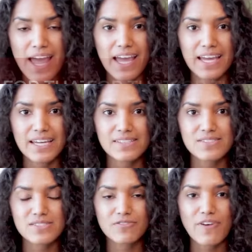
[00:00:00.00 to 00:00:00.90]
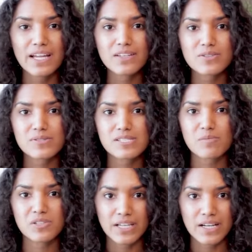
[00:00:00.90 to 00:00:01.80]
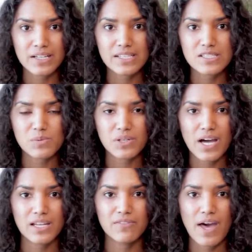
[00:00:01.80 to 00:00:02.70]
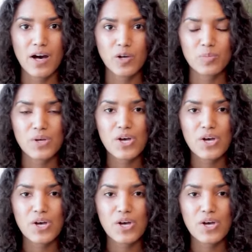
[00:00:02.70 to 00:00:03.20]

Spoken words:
And finding those similarities will kind of help